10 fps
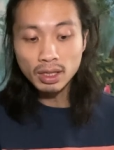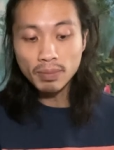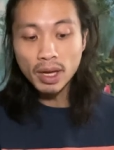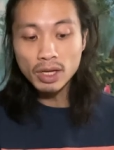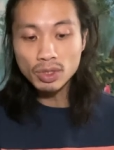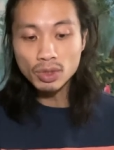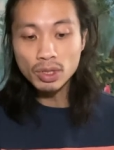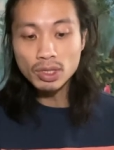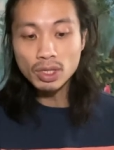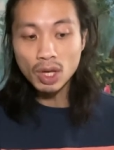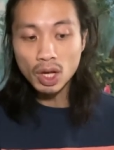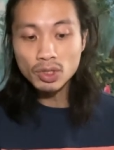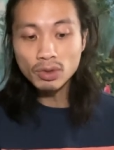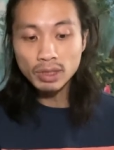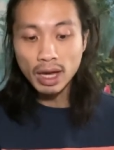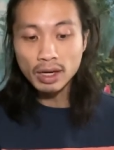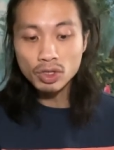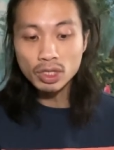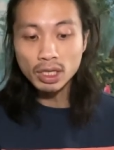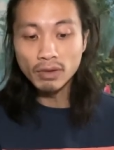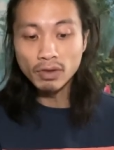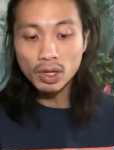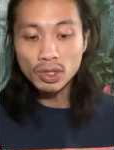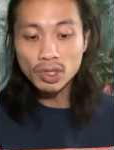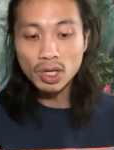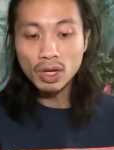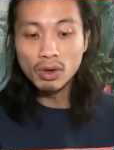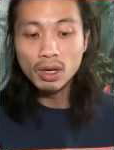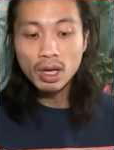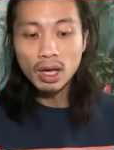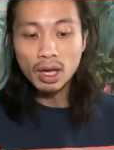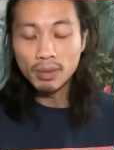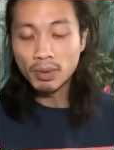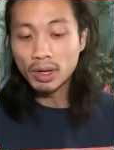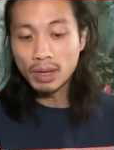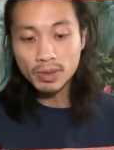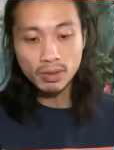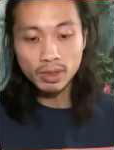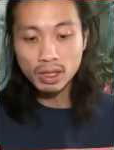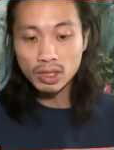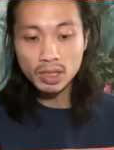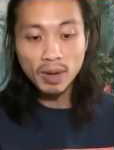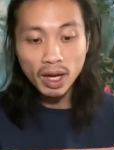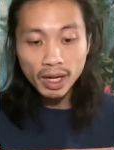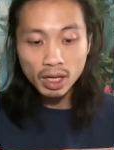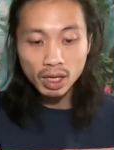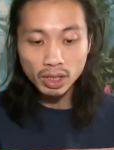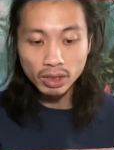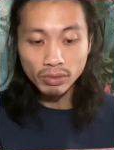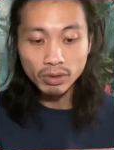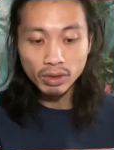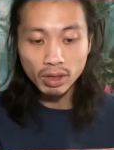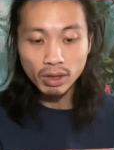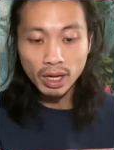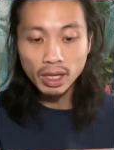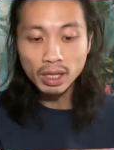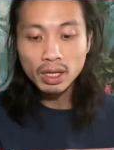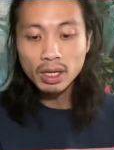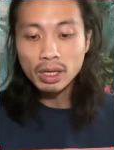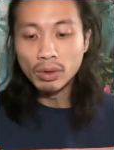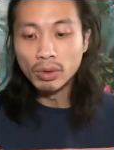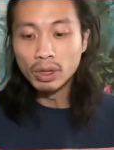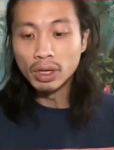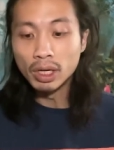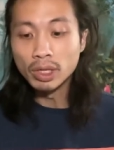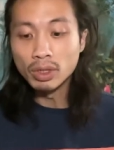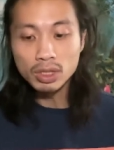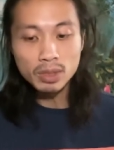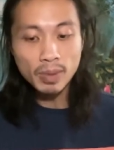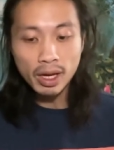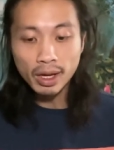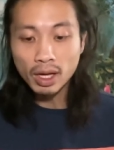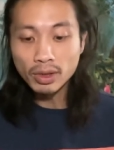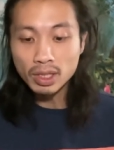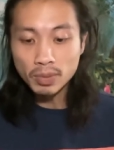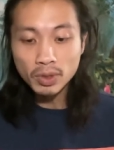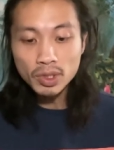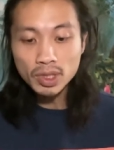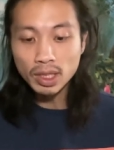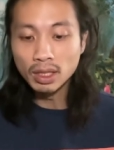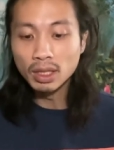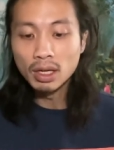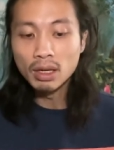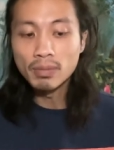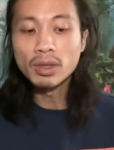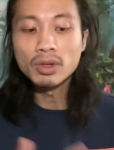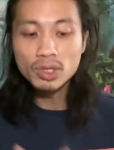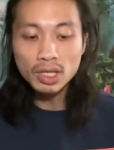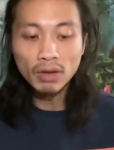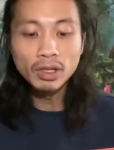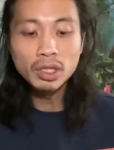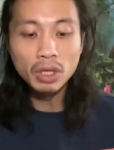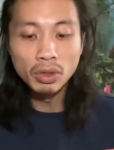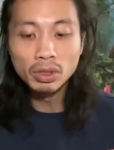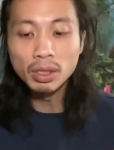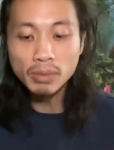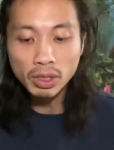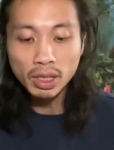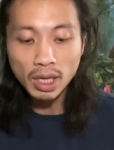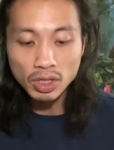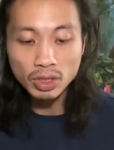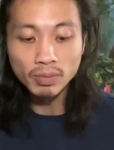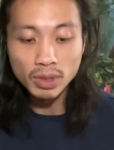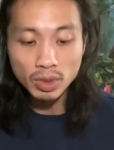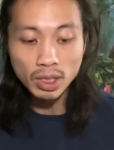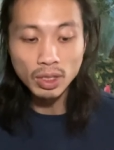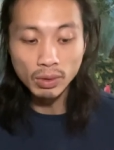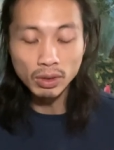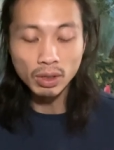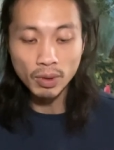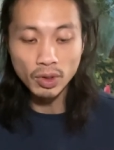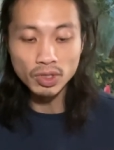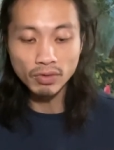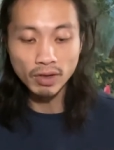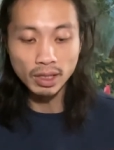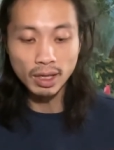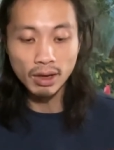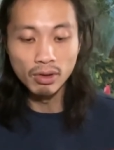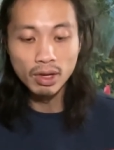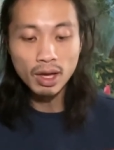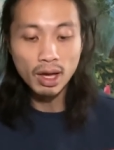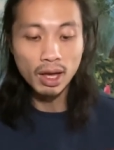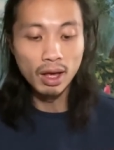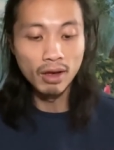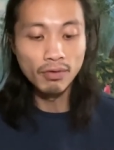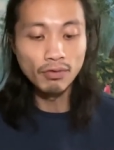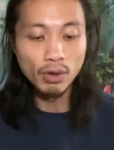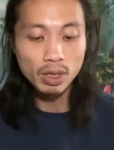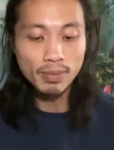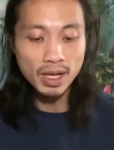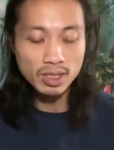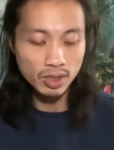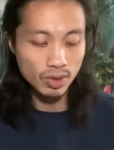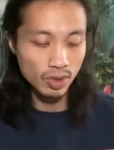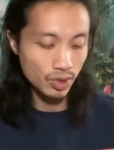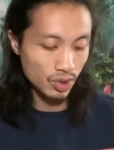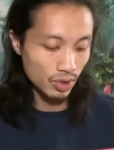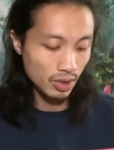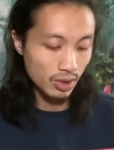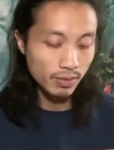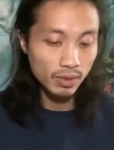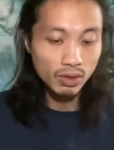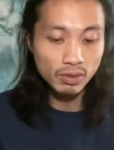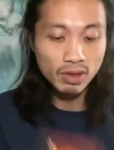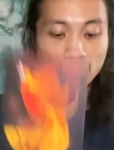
Page of Swords is also an energy of also uh, perhaps someone here is spying on you, all right? Or you're spying on this person, but there's definitely no communication between you and your person right now. Uh, Four of Pentacles. We have